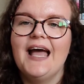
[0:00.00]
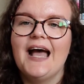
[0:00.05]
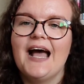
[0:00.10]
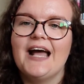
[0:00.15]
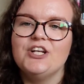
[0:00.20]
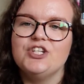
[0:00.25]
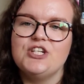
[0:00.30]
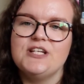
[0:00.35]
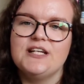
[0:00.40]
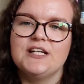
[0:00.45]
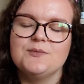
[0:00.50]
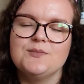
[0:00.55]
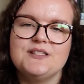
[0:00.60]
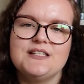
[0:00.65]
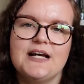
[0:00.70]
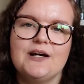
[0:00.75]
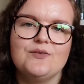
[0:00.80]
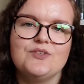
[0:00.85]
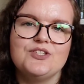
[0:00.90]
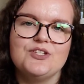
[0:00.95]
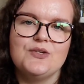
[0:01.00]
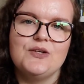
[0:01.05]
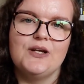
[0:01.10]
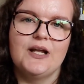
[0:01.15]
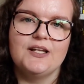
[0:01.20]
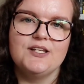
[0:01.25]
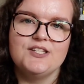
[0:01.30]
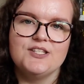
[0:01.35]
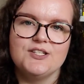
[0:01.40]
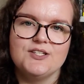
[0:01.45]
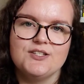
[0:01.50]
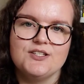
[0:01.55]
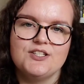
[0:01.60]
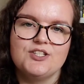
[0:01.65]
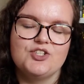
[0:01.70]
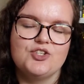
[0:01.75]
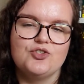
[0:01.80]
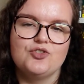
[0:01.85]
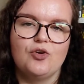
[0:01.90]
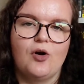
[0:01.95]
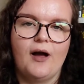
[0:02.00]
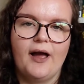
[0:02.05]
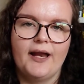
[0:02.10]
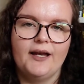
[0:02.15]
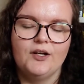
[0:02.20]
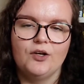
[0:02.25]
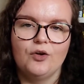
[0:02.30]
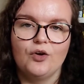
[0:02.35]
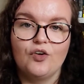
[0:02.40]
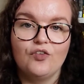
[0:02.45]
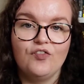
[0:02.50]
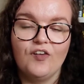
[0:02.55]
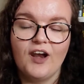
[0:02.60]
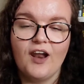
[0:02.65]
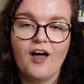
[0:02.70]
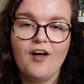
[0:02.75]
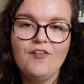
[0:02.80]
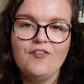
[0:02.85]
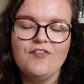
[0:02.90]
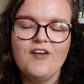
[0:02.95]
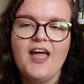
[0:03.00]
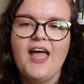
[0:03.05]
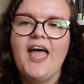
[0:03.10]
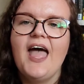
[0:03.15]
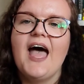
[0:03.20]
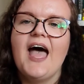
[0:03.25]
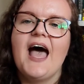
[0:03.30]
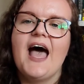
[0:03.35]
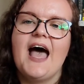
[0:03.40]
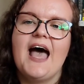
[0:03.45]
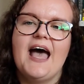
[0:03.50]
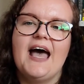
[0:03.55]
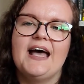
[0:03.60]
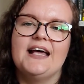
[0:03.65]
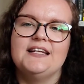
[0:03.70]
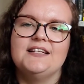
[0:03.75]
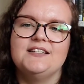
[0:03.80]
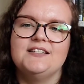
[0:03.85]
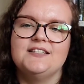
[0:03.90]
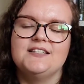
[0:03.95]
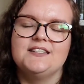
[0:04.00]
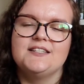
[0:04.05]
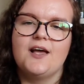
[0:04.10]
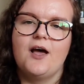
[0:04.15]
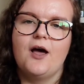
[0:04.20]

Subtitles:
and she comes down to London to try and look for love. And